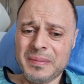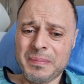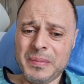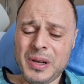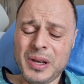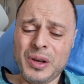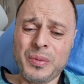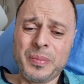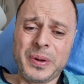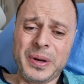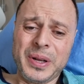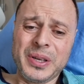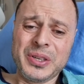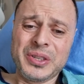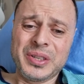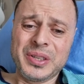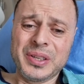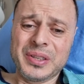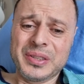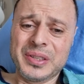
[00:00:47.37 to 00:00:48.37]
My
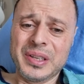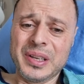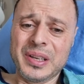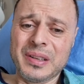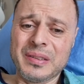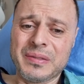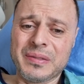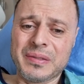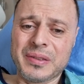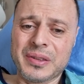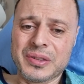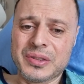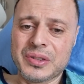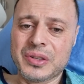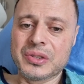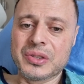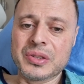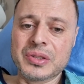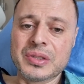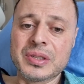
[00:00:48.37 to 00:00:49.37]
operation itself, the
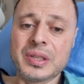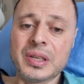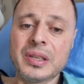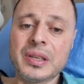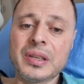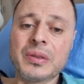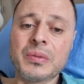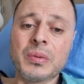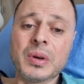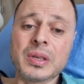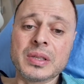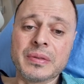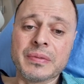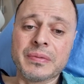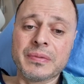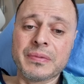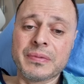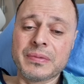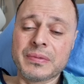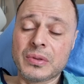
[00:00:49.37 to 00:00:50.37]
surgeon said it was a
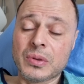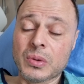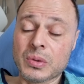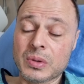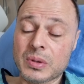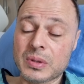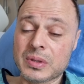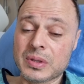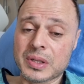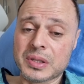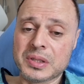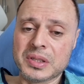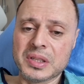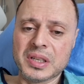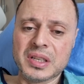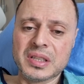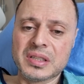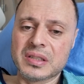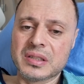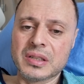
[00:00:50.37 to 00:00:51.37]
total
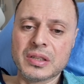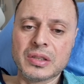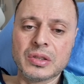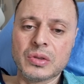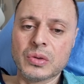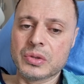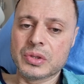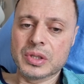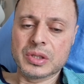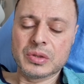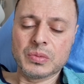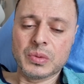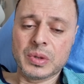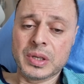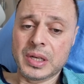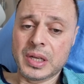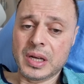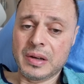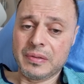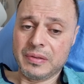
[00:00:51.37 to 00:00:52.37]
success. It took just
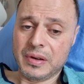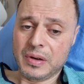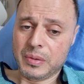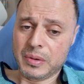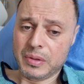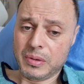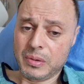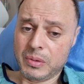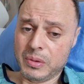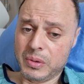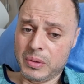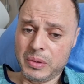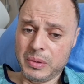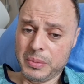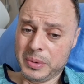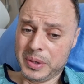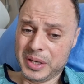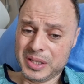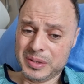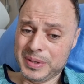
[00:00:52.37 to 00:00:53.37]
1.5 hours, though they
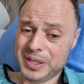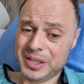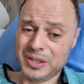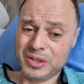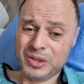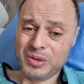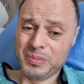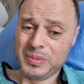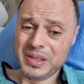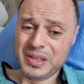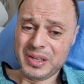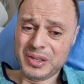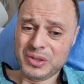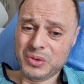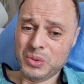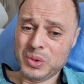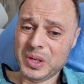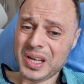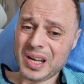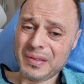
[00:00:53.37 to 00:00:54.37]
were expecting to be there
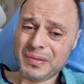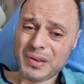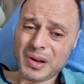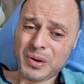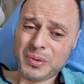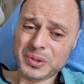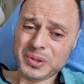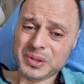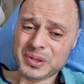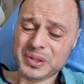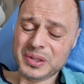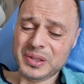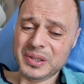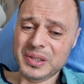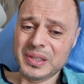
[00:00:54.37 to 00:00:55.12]
2.5 hours.